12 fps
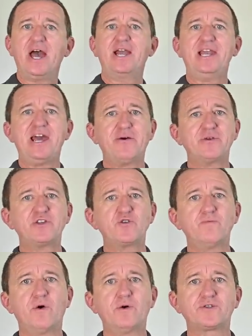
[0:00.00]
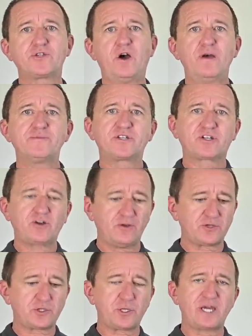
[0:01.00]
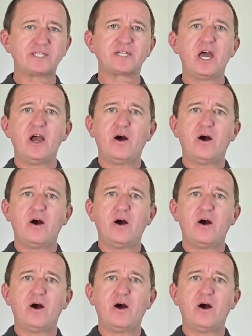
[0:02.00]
allowing you more time to concentrate